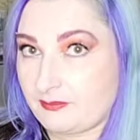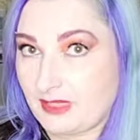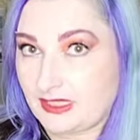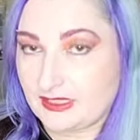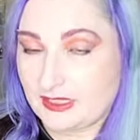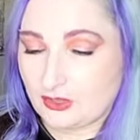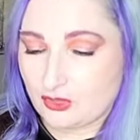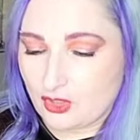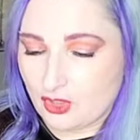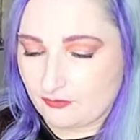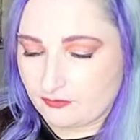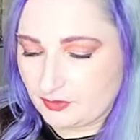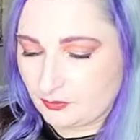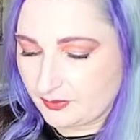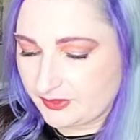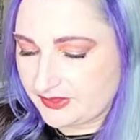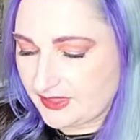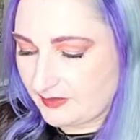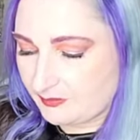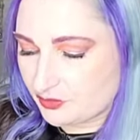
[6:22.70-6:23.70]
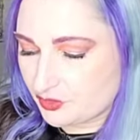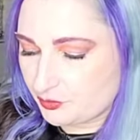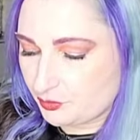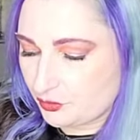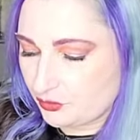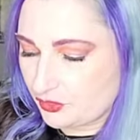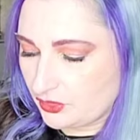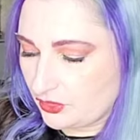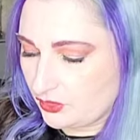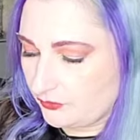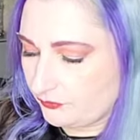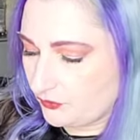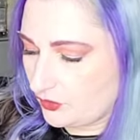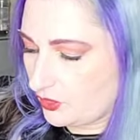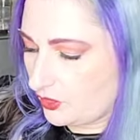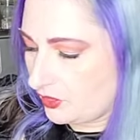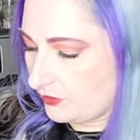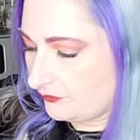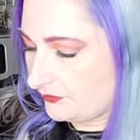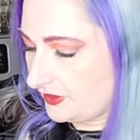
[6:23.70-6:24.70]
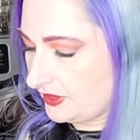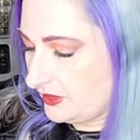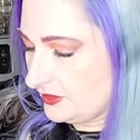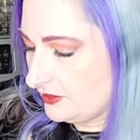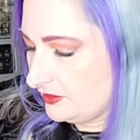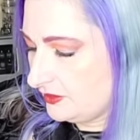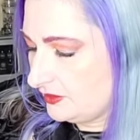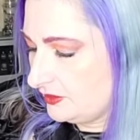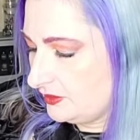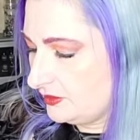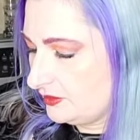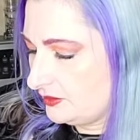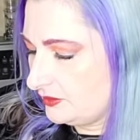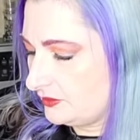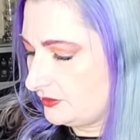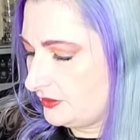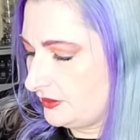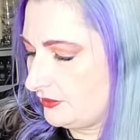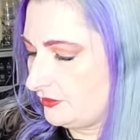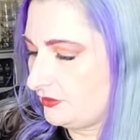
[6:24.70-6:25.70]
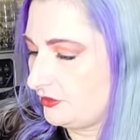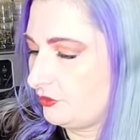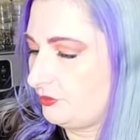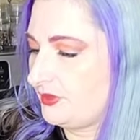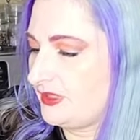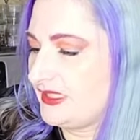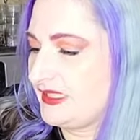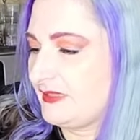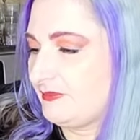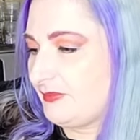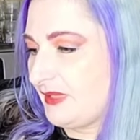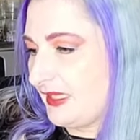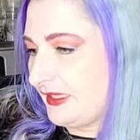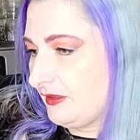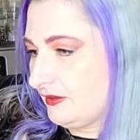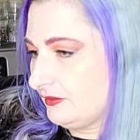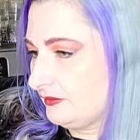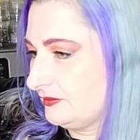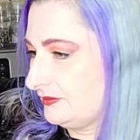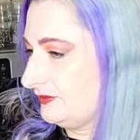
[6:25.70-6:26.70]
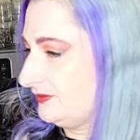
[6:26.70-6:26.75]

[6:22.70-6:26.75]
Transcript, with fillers: when I'm making coffee. 1 tablespoon of coffee. Yeah, a little bit heaping.